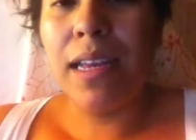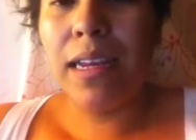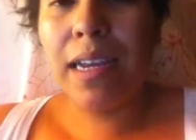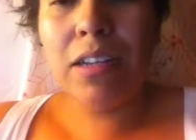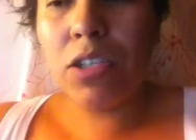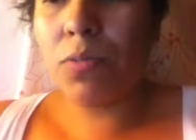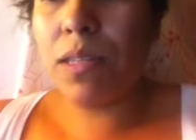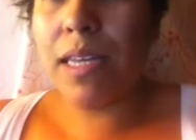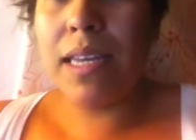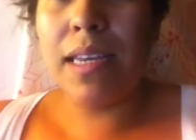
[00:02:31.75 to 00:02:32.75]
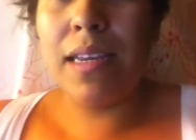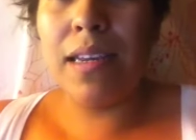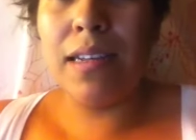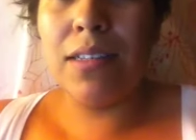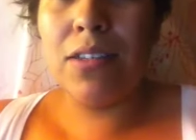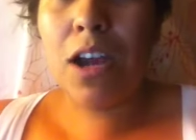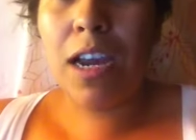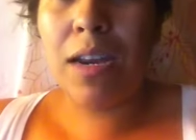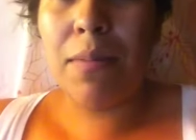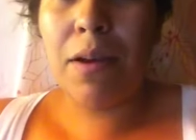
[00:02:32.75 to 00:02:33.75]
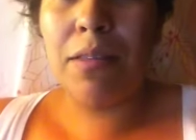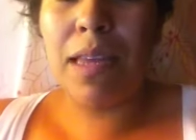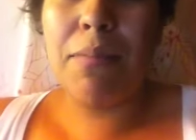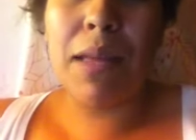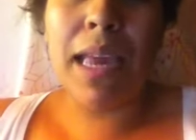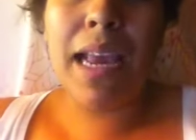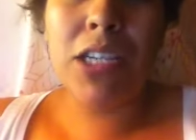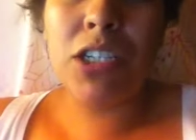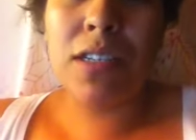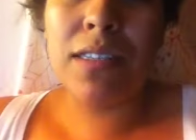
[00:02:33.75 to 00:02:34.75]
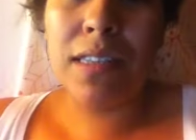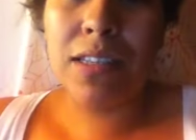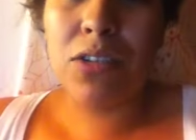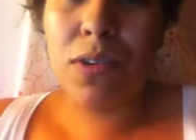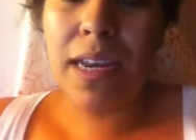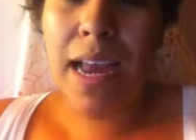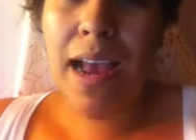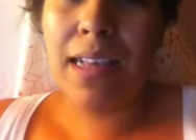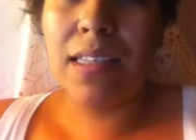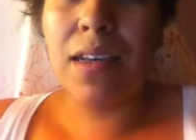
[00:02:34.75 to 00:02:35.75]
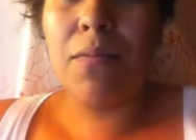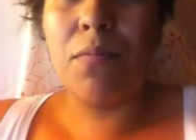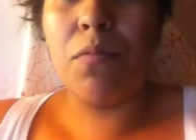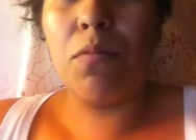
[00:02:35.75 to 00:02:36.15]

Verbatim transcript: I'm kind of just really talking about the implications that the story has, um,